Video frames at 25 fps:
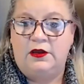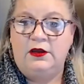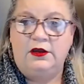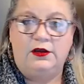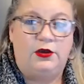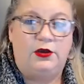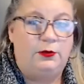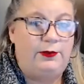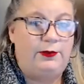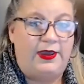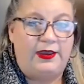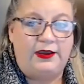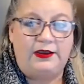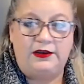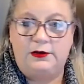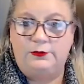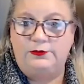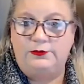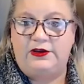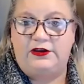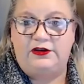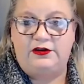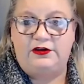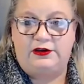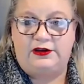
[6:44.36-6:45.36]
Go back and
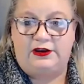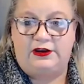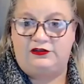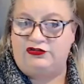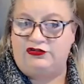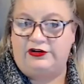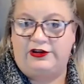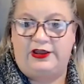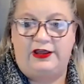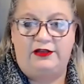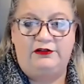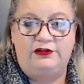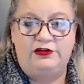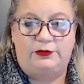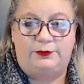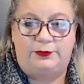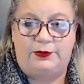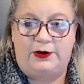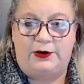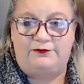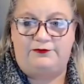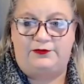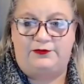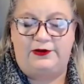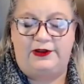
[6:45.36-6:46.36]
update and get your calendar
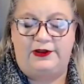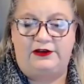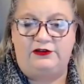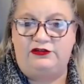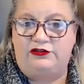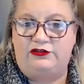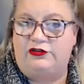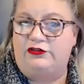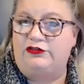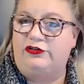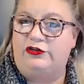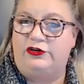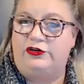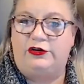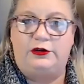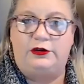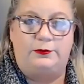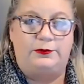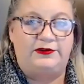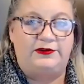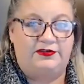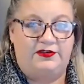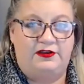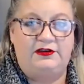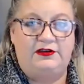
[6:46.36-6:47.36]
prep for next year so you can
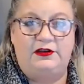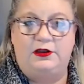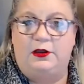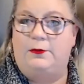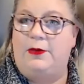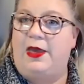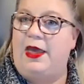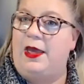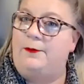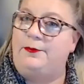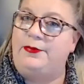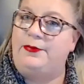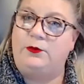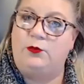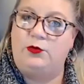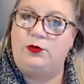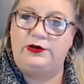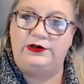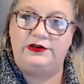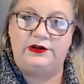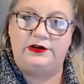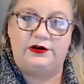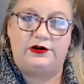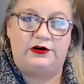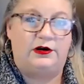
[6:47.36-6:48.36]
be sending them happy 1
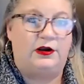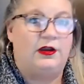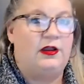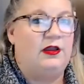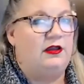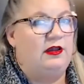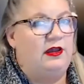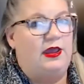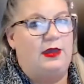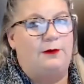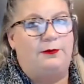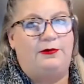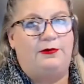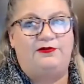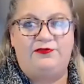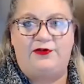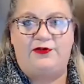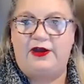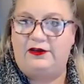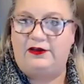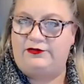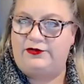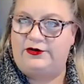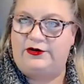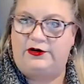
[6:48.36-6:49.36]
year, happy
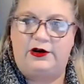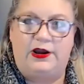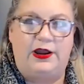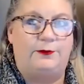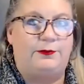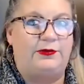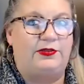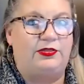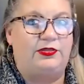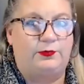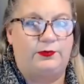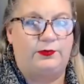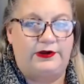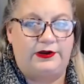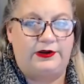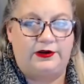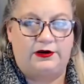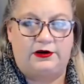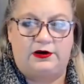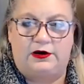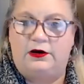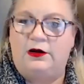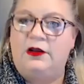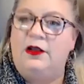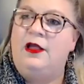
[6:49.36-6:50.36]
5 year, happy 3
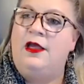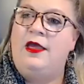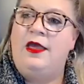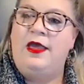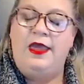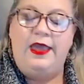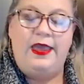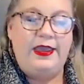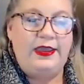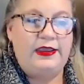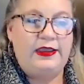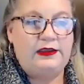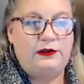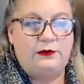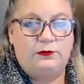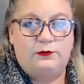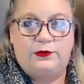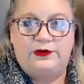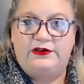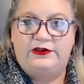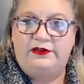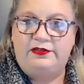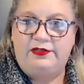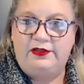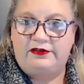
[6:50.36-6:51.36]
year. Hey, we
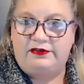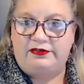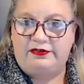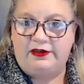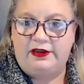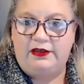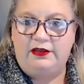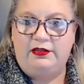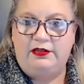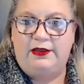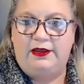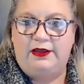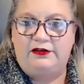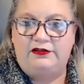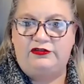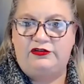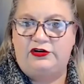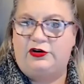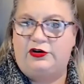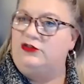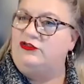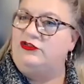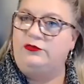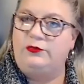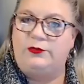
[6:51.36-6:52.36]
did that sale last
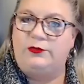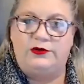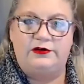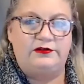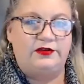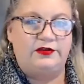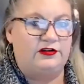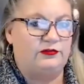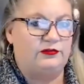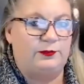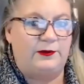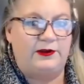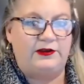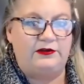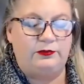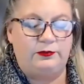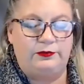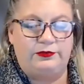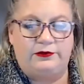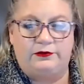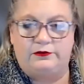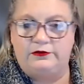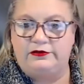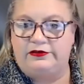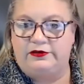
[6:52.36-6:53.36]
year. Just want to touch base with
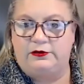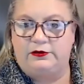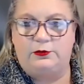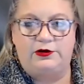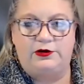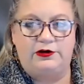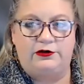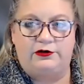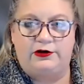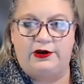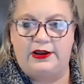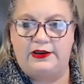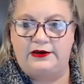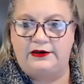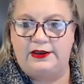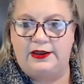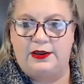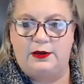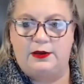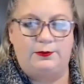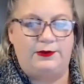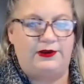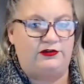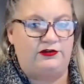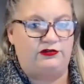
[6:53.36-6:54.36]
you and see where you're at now.
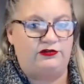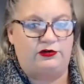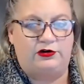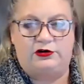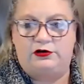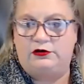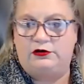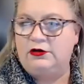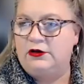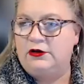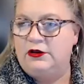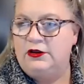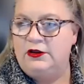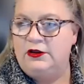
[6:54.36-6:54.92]
Make sure,